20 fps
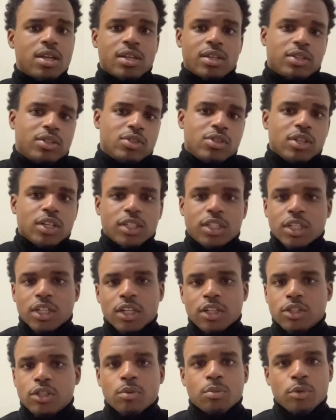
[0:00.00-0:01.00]
you
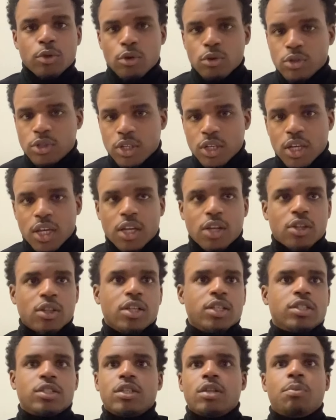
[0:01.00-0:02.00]
listening to music, you
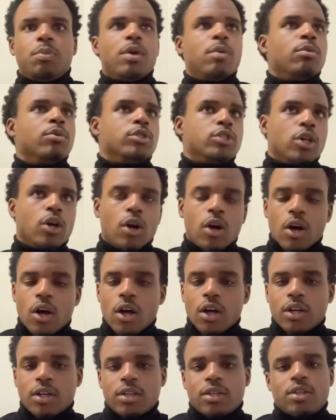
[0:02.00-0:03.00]
listen to people
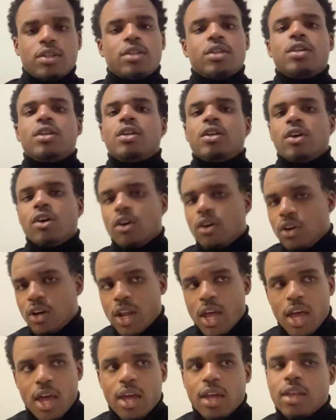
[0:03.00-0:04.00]
talk, all
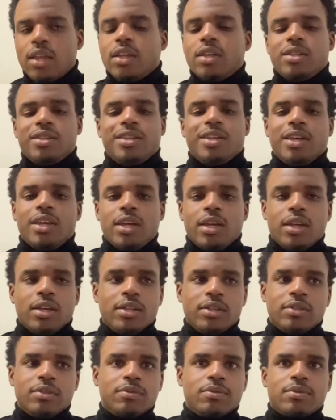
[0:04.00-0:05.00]
that, and
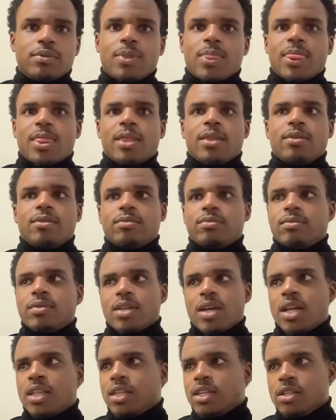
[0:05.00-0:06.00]
then
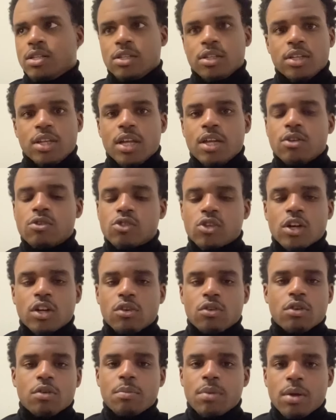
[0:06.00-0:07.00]
at the end of the day, you're trying
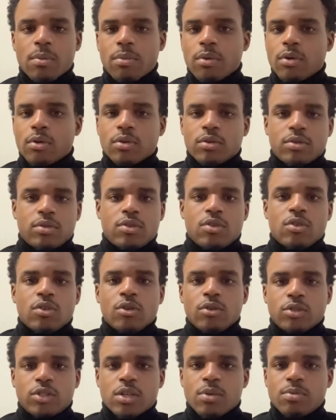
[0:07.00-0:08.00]
to remember,
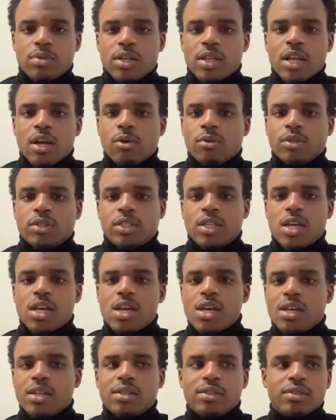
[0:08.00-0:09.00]
something that was
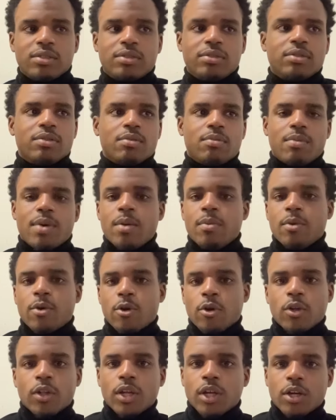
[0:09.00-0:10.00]
said maybe
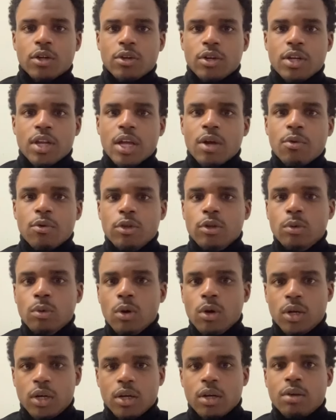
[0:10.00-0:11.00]
earlier in the day when you
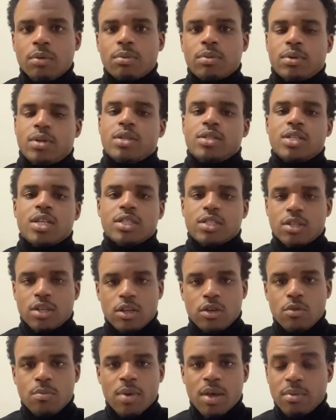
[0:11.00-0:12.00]
woke up, because that's how
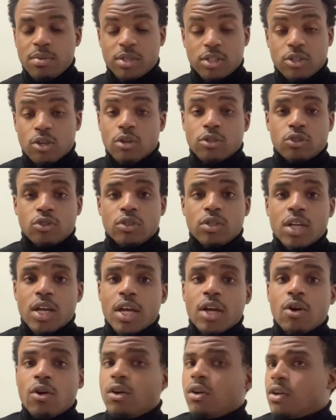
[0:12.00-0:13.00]
you maybe start your
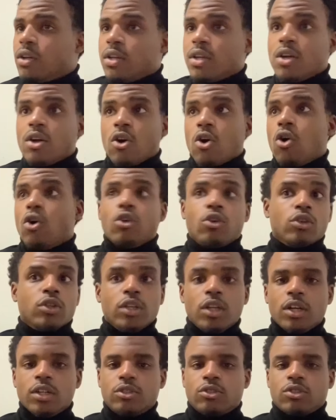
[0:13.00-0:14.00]
day, or on your
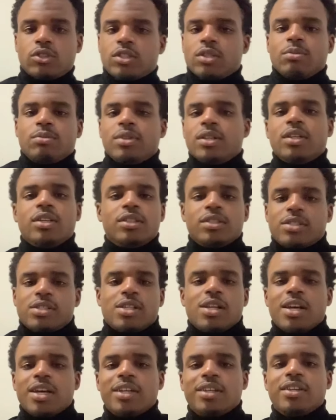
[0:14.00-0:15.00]
lunch or something. It's
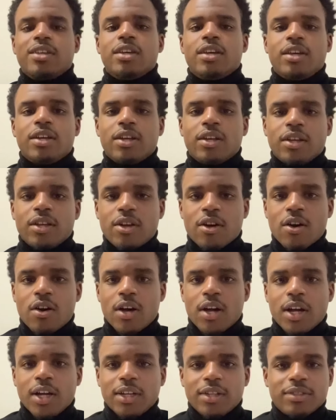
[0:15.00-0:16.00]
like, yeah, all
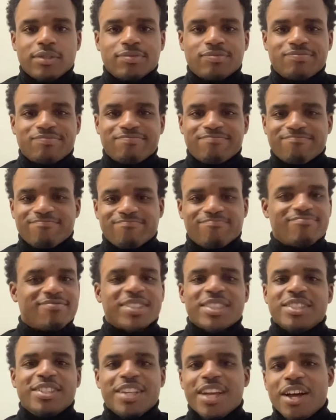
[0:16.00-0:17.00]
right,
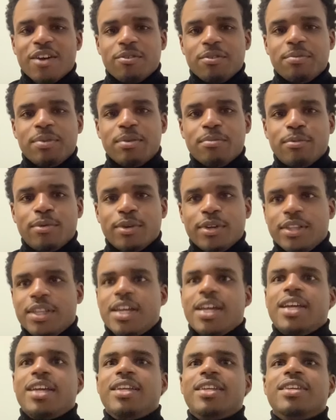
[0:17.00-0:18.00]
not remembering
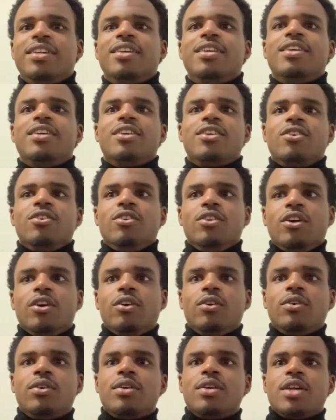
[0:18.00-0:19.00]
that, If
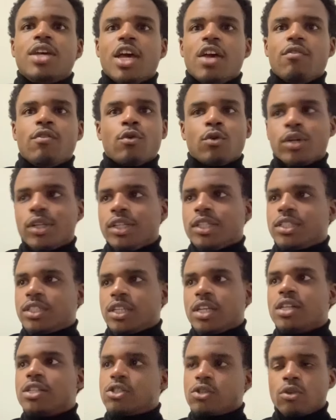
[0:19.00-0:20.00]
it really
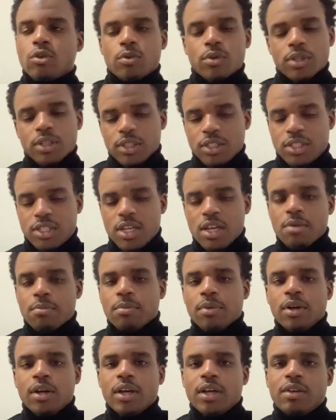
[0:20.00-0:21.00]
sits, it'll really sit,
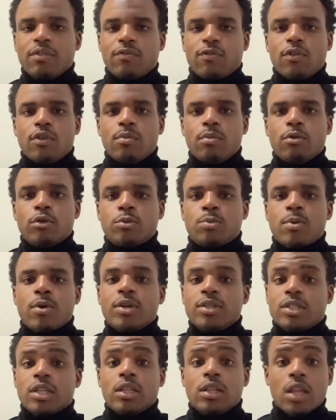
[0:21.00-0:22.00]
but for the most part,
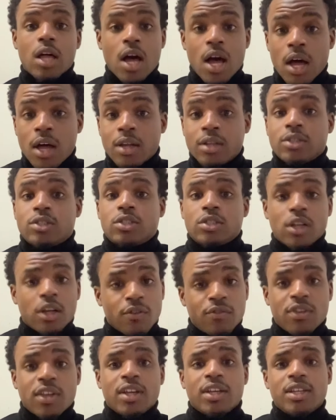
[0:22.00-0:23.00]
it's a lot of
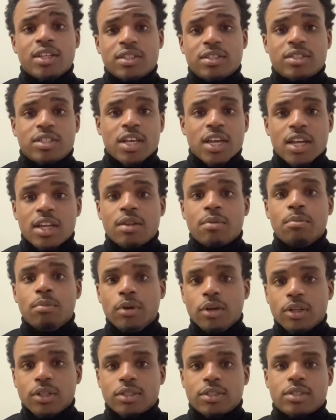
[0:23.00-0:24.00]
stuff that gets said in
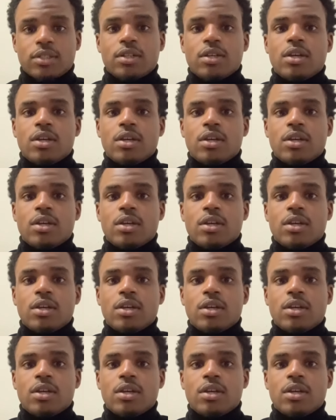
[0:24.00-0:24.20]
books,